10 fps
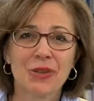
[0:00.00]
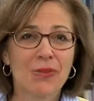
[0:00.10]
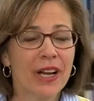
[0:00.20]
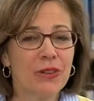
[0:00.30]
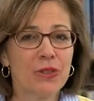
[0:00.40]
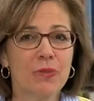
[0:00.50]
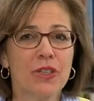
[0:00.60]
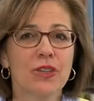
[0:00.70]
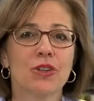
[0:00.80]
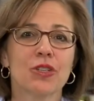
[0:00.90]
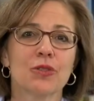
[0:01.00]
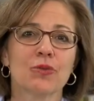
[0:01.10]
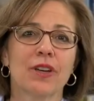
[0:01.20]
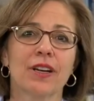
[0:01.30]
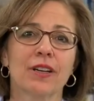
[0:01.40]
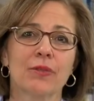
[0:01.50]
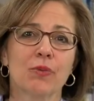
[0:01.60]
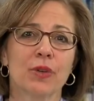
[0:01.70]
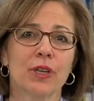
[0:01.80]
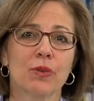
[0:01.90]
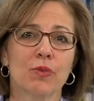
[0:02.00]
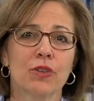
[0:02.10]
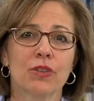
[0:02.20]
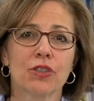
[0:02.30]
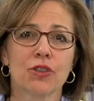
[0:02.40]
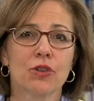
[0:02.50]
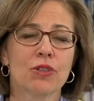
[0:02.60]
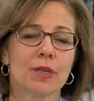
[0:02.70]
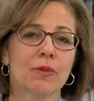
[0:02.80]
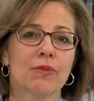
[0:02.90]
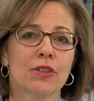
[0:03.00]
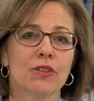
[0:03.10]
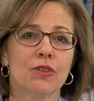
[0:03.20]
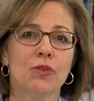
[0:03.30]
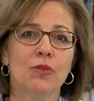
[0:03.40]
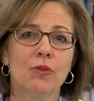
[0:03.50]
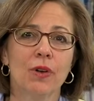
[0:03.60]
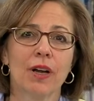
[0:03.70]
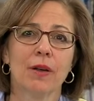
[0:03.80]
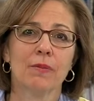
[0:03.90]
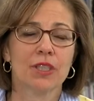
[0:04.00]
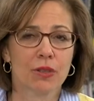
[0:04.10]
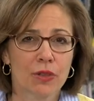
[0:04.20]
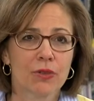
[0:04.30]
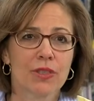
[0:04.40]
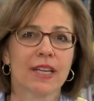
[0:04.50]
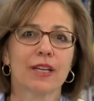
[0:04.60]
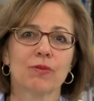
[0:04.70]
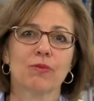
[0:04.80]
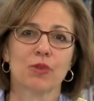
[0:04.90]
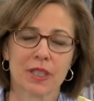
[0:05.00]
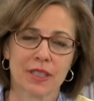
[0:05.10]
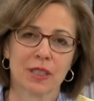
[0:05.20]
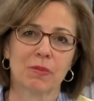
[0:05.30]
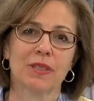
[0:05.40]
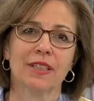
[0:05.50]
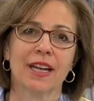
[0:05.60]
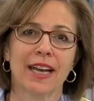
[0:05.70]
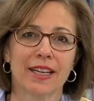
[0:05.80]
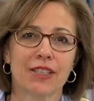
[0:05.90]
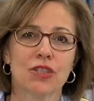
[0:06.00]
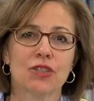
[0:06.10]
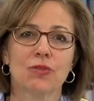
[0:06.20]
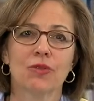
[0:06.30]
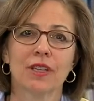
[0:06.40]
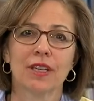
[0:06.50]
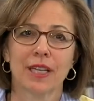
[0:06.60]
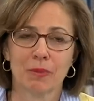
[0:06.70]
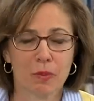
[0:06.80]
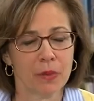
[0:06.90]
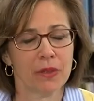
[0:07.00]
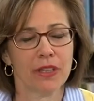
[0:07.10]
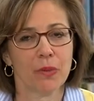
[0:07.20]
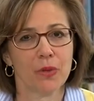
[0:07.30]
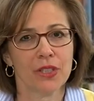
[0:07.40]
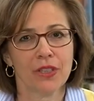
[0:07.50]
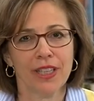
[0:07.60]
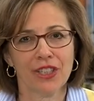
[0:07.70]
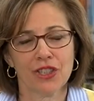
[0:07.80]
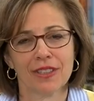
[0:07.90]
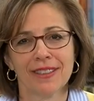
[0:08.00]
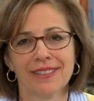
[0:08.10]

stick around because uh, we will show you some of the new uh, materials that have recently been added to the Ames Public Library's collection.